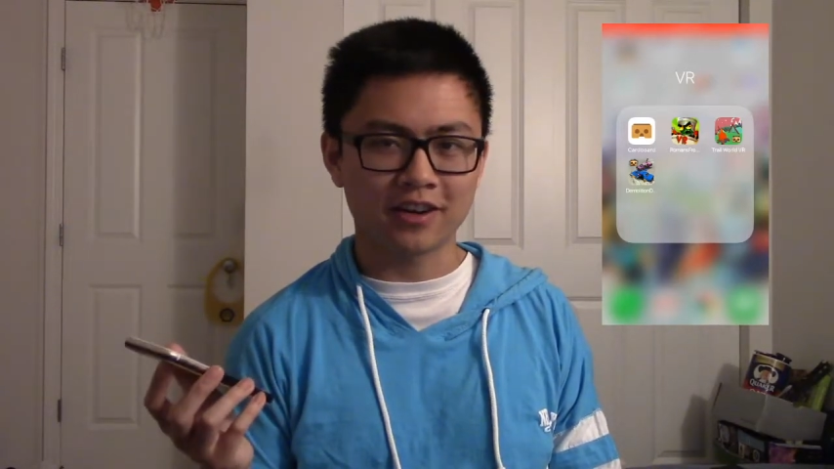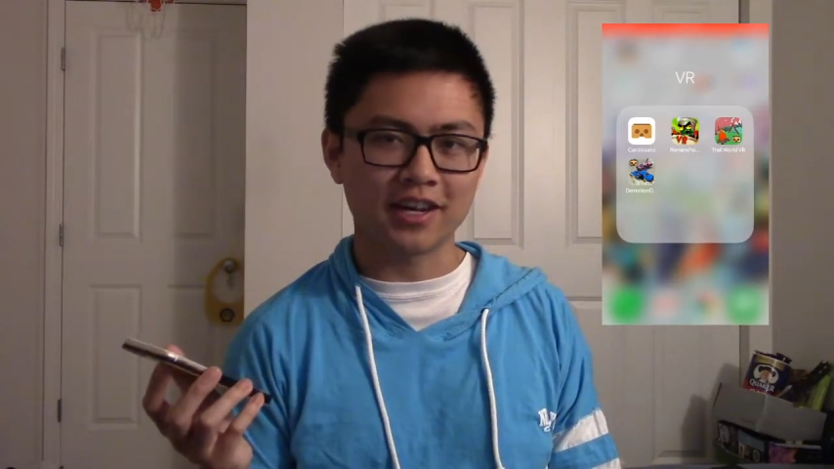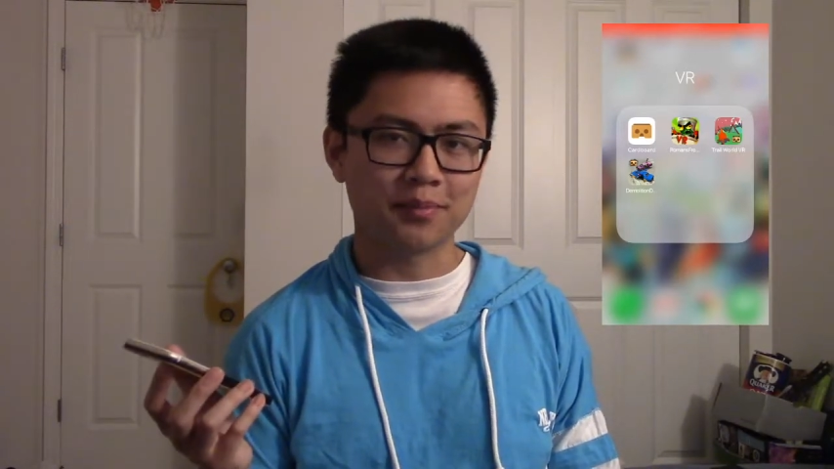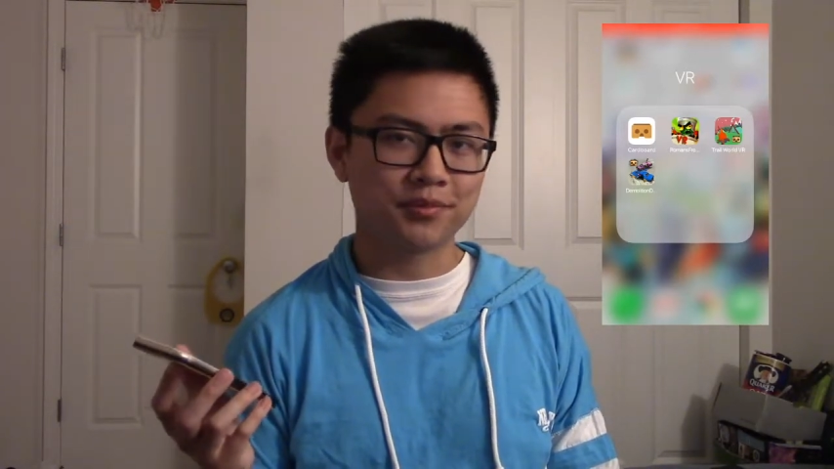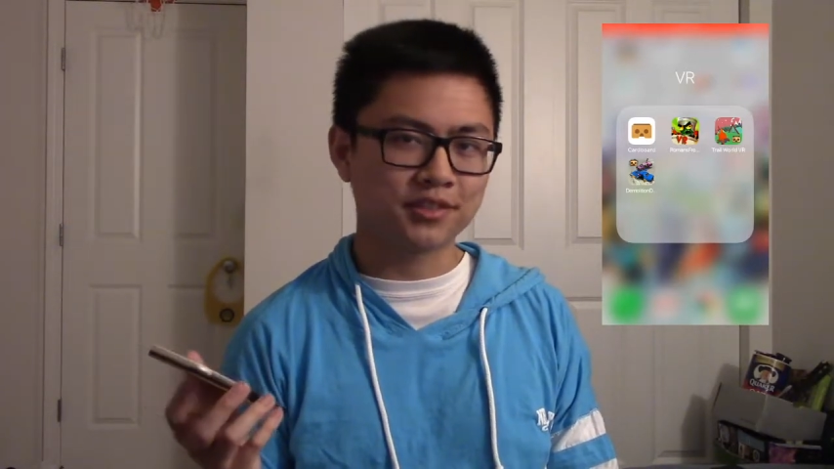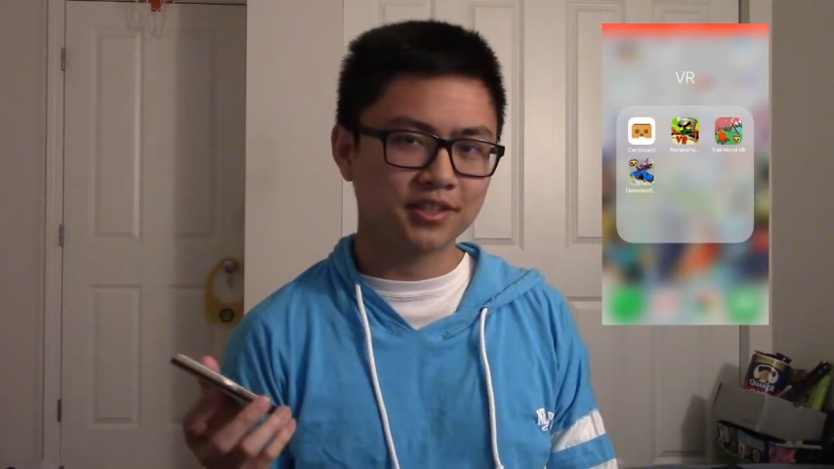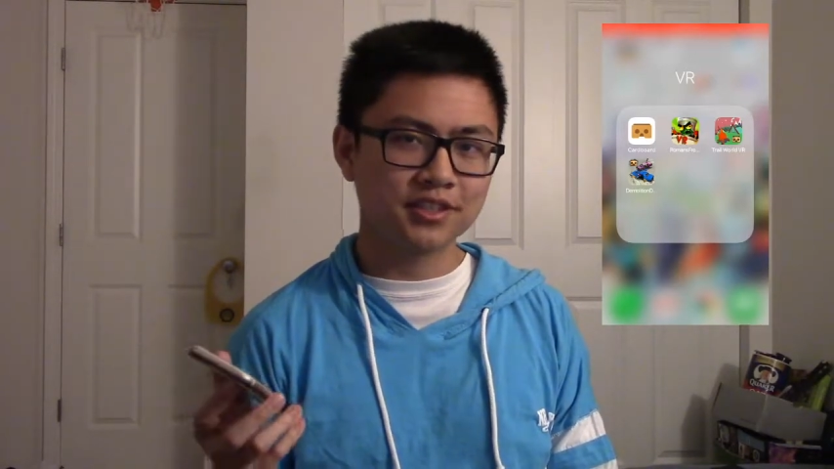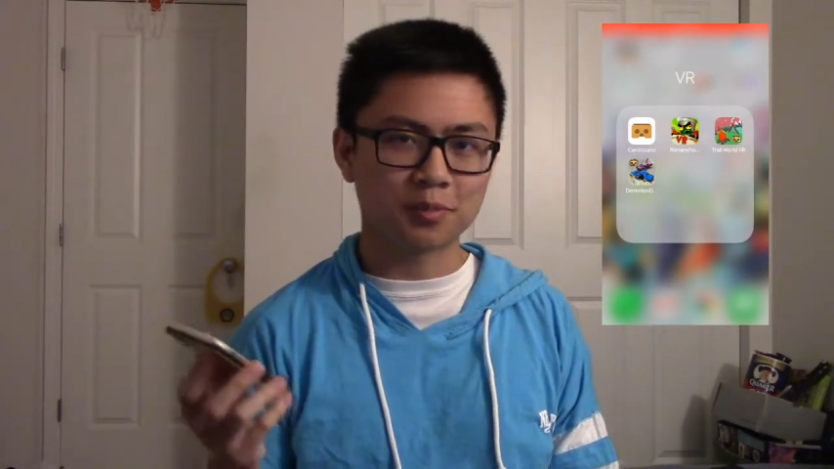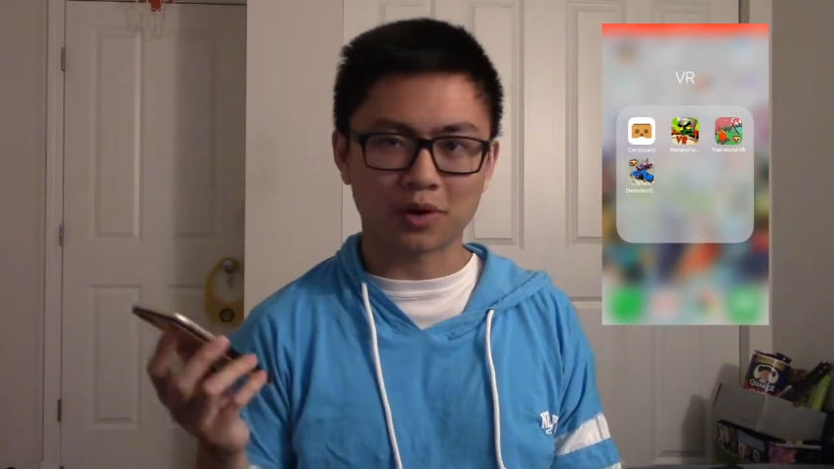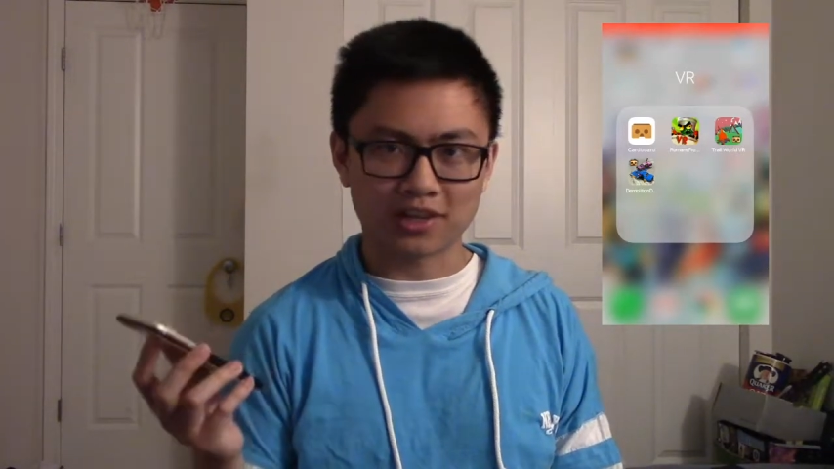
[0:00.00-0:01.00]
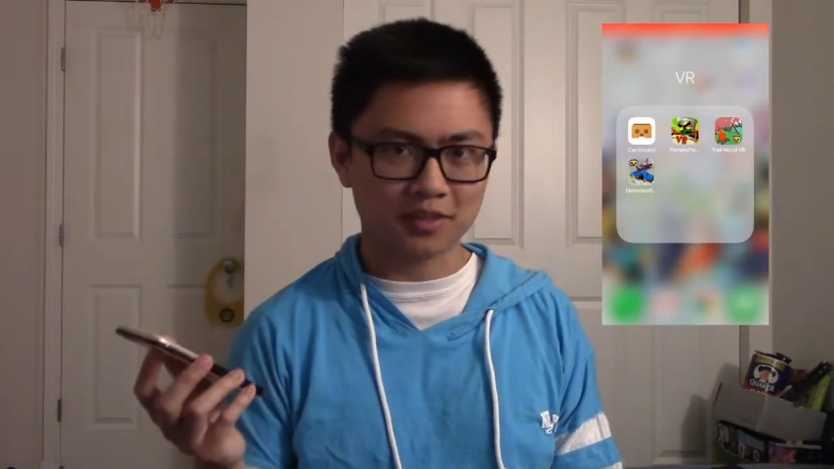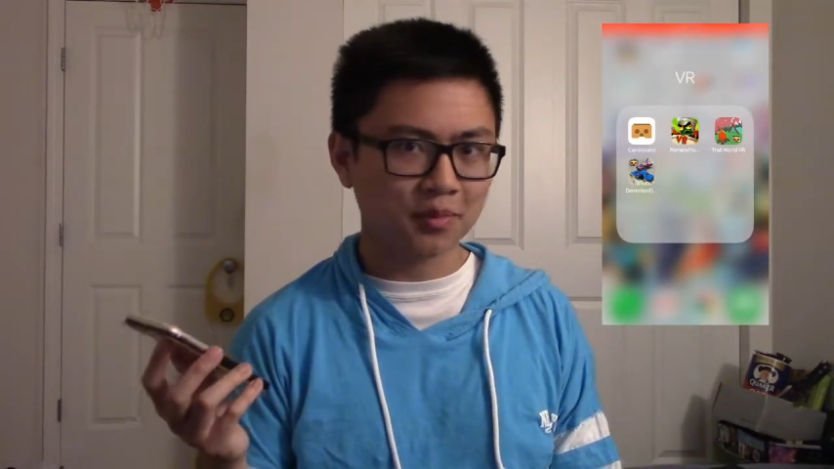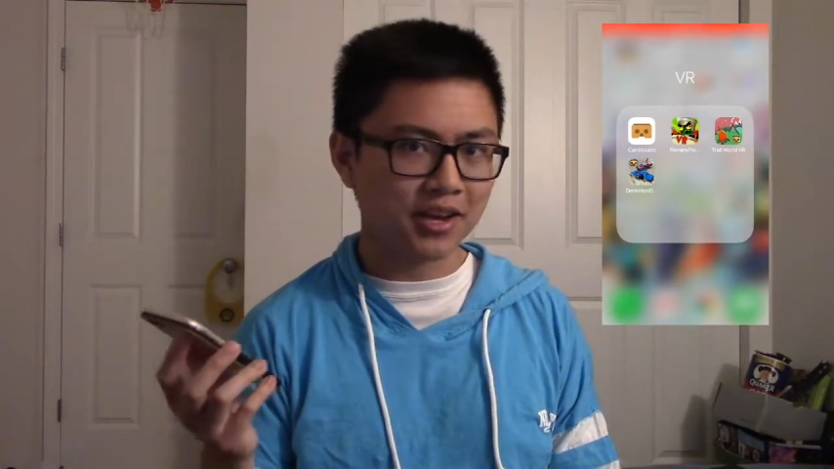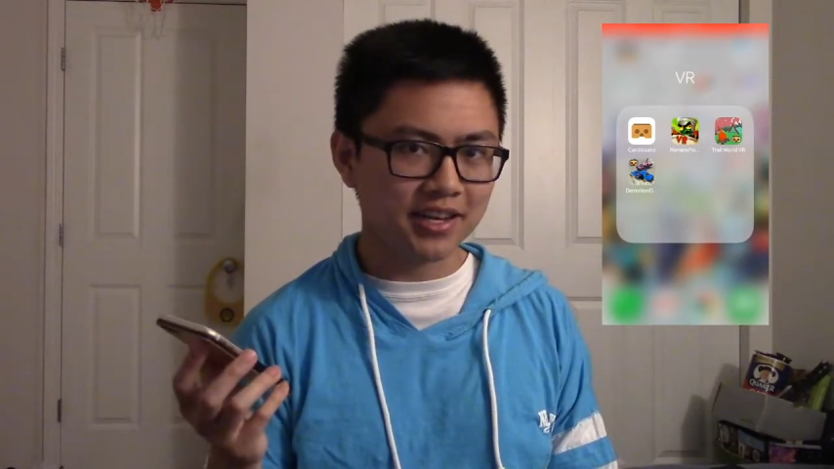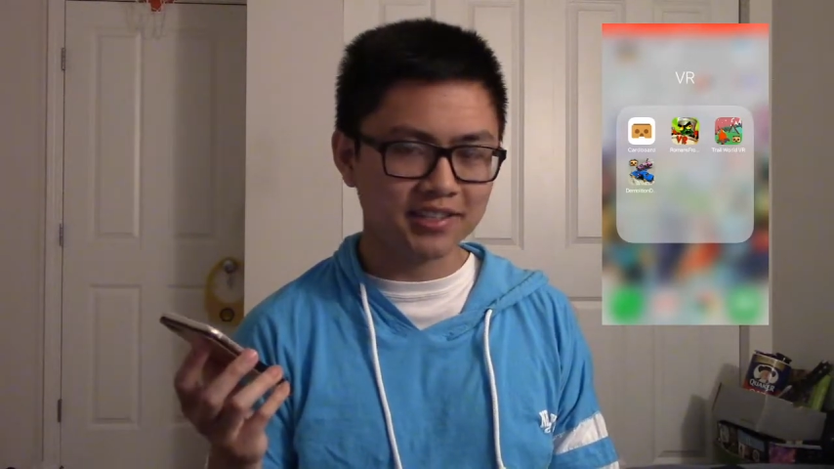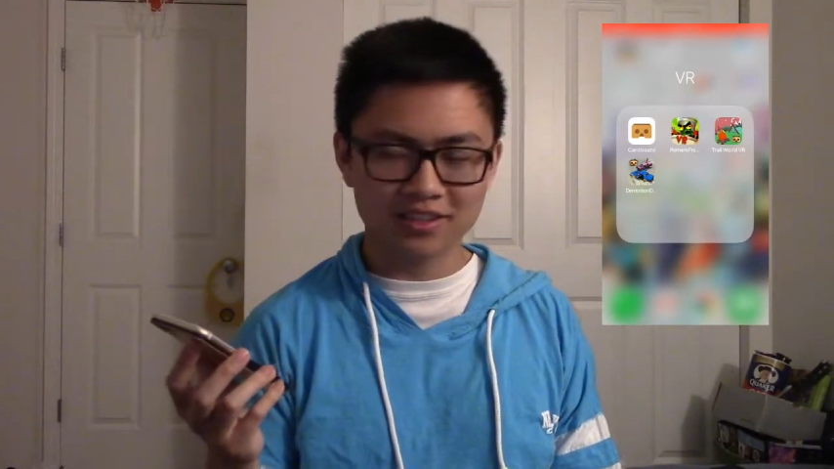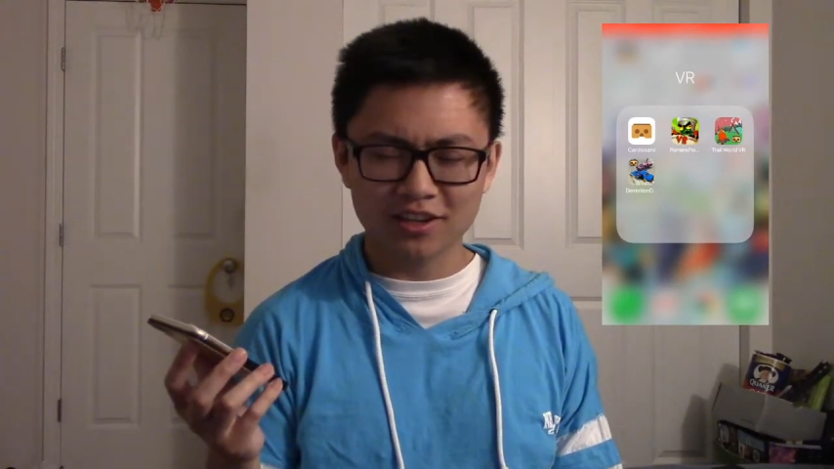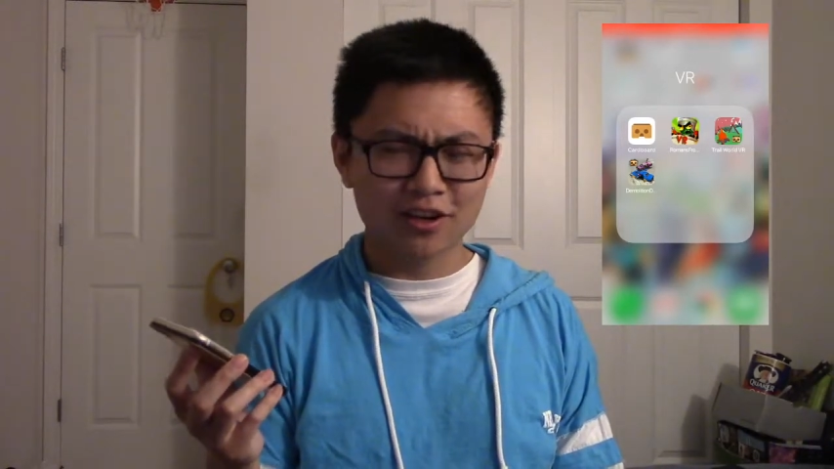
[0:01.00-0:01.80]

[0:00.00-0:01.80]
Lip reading: games. Surprise, surprise.